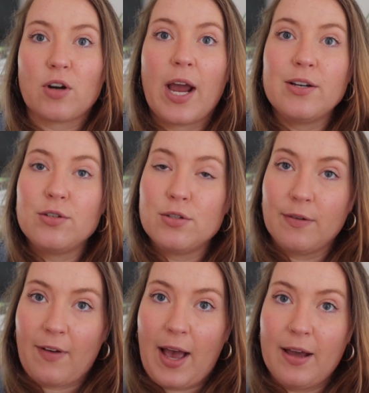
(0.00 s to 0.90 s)
trying to
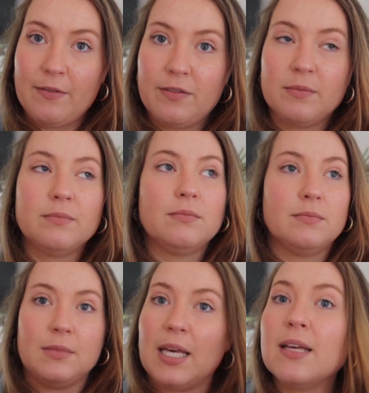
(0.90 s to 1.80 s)
survive
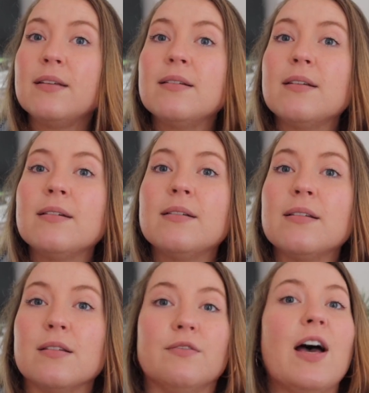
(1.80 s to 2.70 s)
in
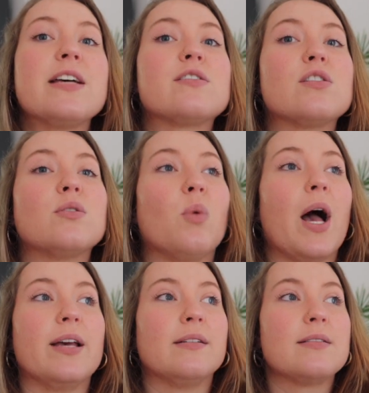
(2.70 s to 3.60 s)
the vaster
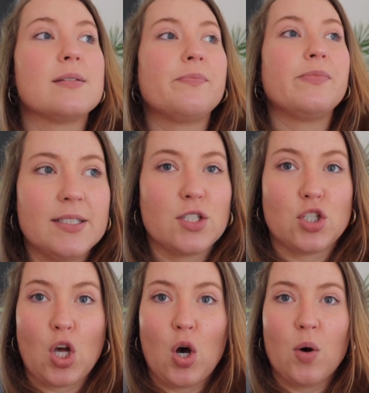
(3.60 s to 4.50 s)
wilds.
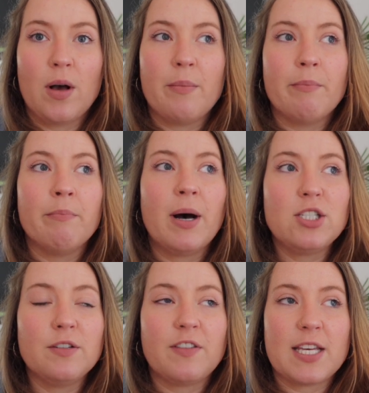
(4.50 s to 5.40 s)
So
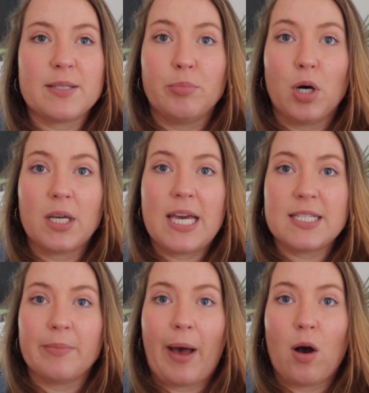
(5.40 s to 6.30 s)
much of this book is
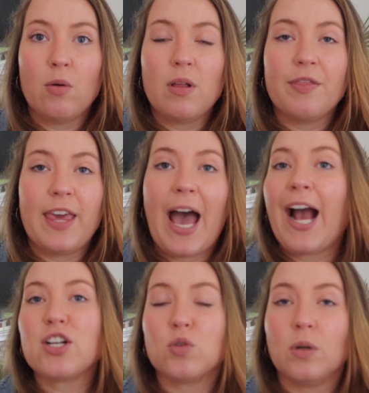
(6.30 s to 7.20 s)
about the
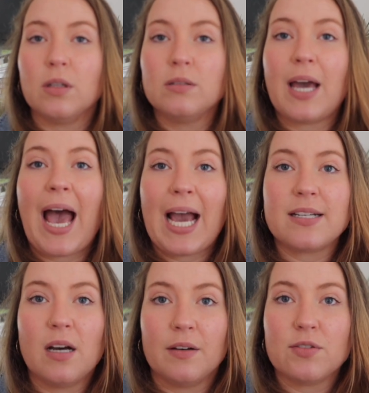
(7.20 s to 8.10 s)
actual
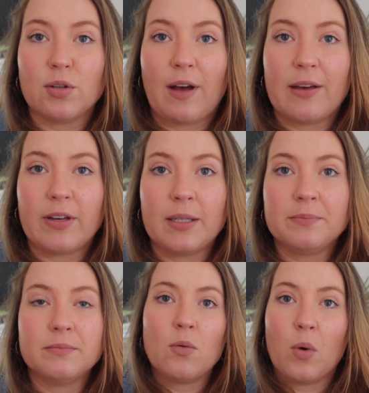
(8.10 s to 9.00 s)
act of
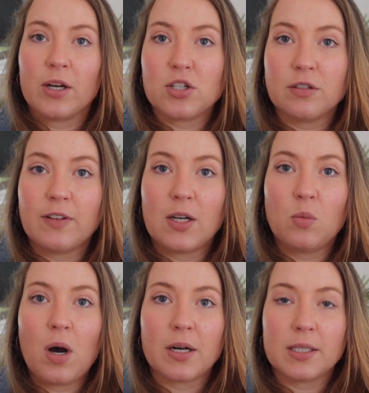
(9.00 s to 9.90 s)
surviving. Where does she find
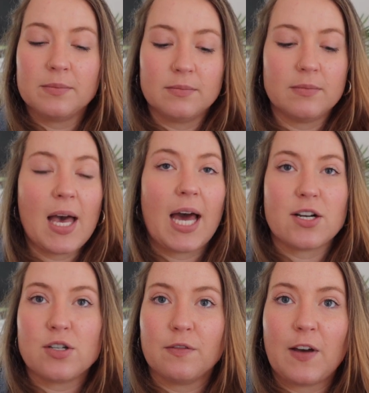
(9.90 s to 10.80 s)
water? How
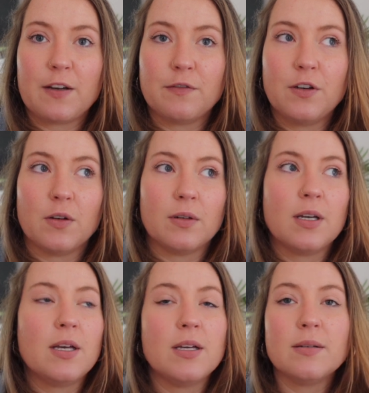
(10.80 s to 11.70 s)
does she find food?
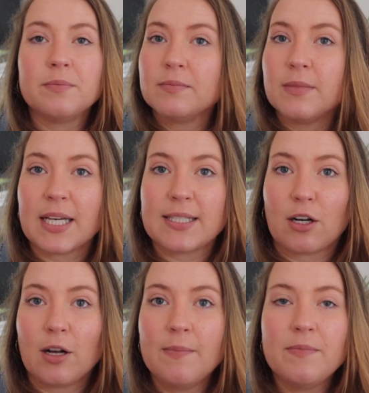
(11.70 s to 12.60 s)

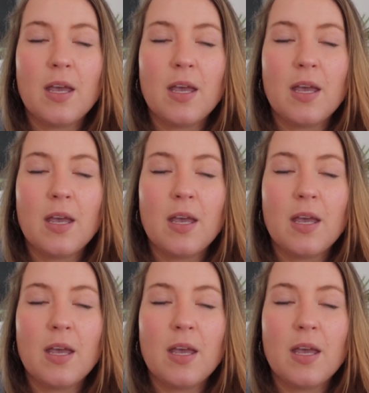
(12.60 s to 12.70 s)
Etc